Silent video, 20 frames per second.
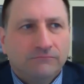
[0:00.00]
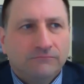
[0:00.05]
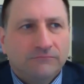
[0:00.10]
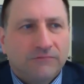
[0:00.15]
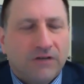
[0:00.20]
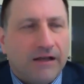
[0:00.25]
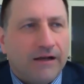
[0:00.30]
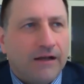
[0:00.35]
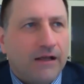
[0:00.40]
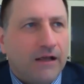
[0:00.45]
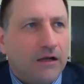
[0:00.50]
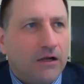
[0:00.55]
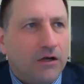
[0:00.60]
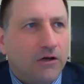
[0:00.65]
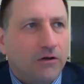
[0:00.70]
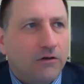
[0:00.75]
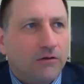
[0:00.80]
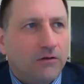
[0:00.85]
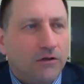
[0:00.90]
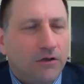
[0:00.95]
And I
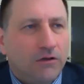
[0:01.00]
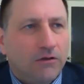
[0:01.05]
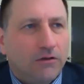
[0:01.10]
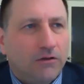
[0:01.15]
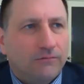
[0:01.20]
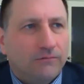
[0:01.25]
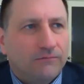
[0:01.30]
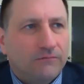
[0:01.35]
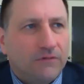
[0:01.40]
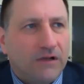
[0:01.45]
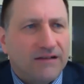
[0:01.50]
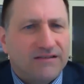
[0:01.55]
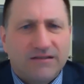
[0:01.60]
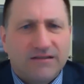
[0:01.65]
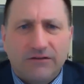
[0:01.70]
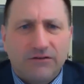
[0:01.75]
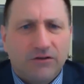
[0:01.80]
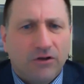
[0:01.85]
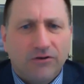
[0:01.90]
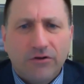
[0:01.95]
go, oh, I
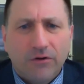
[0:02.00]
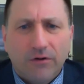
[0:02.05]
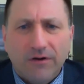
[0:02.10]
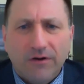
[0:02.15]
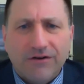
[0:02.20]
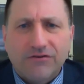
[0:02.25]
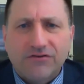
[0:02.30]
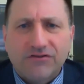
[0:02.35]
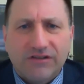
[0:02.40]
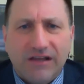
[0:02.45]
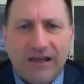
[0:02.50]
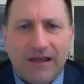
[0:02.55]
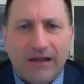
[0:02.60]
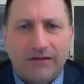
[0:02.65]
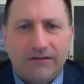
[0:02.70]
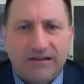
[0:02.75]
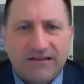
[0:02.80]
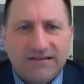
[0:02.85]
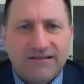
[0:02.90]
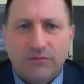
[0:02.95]
said, no, you don't understand.
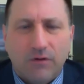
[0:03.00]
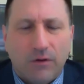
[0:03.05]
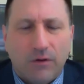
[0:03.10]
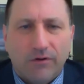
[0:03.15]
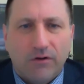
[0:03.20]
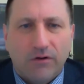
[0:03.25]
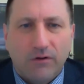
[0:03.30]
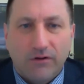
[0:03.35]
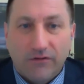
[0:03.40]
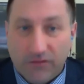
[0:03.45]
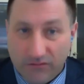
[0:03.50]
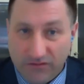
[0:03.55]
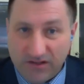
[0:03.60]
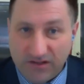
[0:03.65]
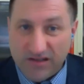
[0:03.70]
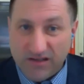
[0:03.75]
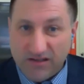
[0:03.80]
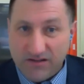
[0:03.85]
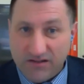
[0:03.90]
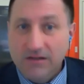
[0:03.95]
This is what we're going through.
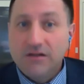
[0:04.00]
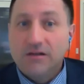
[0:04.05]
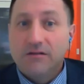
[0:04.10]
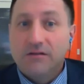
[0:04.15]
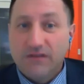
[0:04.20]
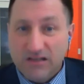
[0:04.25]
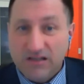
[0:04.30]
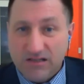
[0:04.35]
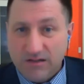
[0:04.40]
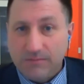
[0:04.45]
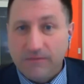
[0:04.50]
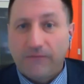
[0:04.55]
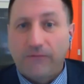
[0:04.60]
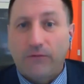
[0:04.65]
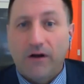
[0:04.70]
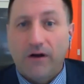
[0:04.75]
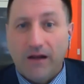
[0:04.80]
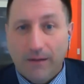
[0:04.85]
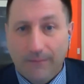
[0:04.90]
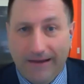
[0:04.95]
This is
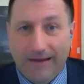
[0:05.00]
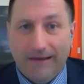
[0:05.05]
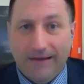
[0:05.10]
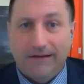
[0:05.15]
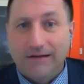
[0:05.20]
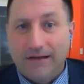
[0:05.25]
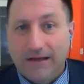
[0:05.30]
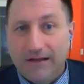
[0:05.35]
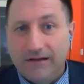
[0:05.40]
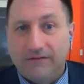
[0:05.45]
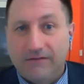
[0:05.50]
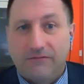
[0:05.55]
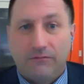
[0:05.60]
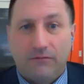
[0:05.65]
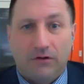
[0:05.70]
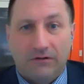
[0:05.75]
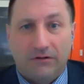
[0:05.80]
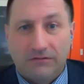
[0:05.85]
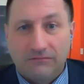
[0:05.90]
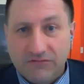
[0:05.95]
before I got my head kind
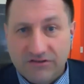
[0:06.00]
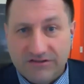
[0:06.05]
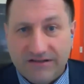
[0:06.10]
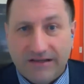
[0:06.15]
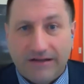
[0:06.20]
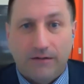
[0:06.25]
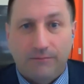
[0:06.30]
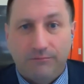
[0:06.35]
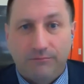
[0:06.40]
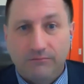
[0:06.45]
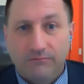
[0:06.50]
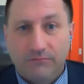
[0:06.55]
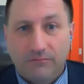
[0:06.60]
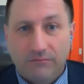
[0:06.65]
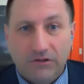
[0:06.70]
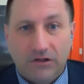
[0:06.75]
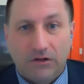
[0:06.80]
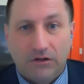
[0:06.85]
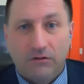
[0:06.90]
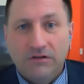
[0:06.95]
of set up,
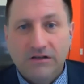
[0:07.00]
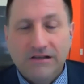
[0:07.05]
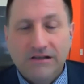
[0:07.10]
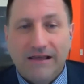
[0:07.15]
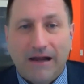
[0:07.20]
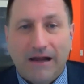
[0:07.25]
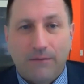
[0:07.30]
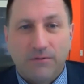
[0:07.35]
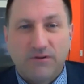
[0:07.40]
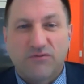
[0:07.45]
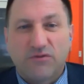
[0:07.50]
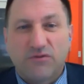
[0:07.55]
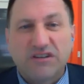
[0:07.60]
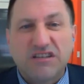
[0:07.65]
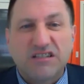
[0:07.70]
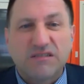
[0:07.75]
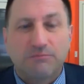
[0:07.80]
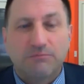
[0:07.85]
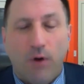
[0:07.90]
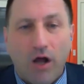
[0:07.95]
and I was
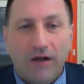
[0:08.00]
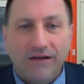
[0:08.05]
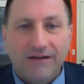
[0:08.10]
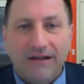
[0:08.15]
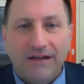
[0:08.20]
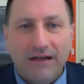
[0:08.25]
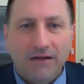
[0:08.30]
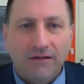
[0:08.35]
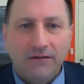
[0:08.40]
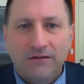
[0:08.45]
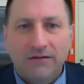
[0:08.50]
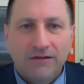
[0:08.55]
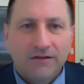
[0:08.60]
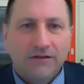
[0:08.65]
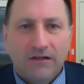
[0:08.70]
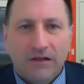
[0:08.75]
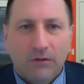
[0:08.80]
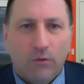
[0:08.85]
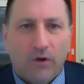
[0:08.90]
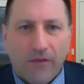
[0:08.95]
responding
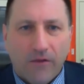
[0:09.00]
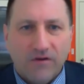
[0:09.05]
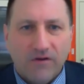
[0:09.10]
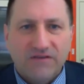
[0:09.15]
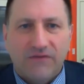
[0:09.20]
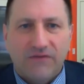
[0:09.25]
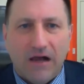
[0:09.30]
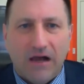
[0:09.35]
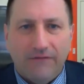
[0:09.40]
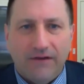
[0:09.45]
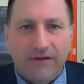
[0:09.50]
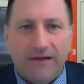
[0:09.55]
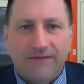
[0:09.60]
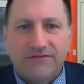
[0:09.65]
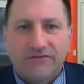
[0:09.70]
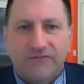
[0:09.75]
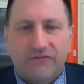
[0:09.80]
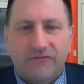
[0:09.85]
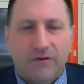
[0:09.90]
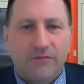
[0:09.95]
in one of those 5
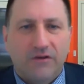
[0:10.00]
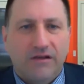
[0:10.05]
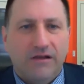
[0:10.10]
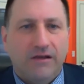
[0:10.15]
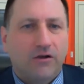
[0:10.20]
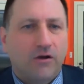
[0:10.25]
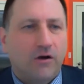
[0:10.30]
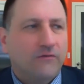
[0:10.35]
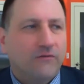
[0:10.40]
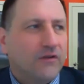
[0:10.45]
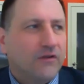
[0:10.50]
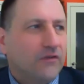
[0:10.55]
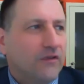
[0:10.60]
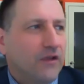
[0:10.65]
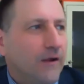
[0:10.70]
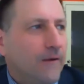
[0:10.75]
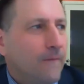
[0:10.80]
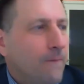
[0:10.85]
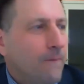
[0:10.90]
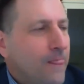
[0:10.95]
F's from the COVID
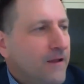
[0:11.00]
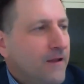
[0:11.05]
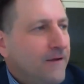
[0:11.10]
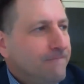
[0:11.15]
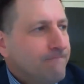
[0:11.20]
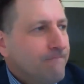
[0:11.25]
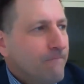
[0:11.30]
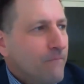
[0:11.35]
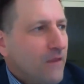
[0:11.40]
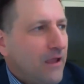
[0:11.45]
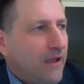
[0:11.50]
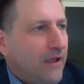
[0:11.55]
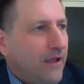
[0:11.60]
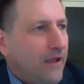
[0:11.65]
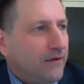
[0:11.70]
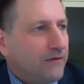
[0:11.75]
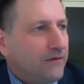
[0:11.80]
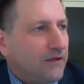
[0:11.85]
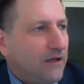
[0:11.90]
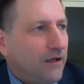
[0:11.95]
thing. And